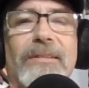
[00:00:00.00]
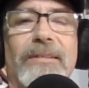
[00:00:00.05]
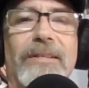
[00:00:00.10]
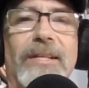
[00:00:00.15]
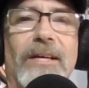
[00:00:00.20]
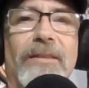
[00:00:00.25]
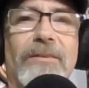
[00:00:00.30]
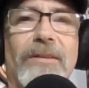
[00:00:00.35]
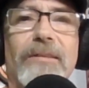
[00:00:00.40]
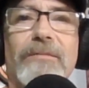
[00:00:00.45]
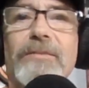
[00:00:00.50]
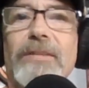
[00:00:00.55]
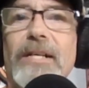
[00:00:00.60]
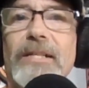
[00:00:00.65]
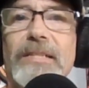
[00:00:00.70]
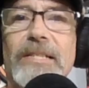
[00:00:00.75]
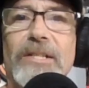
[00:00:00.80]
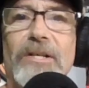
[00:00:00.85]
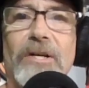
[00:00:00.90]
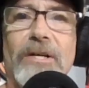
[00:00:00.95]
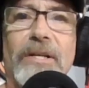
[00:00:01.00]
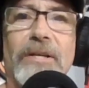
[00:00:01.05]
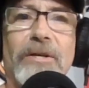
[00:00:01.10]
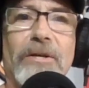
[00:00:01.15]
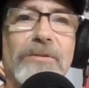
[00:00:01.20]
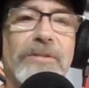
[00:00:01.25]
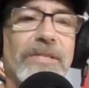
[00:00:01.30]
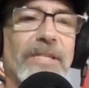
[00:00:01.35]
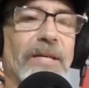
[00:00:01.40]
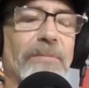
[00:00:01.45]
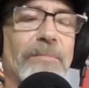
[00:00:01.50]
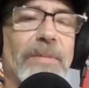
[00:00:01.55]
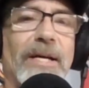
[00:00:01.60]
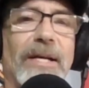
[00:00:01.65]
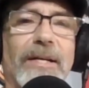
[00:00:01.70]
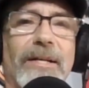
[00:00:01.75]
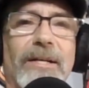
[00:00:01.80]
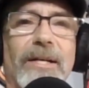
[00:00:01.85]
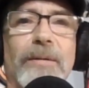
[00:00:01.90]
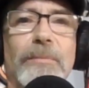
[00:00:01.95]
Now that I've got the audio set
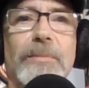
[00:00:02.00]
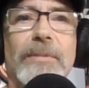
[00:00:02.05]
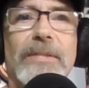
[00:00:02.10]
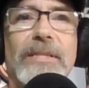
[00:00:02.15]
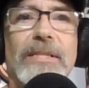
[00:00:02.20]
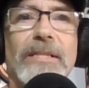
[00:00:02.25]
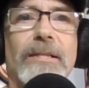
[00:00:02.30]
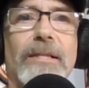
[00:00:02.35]
back up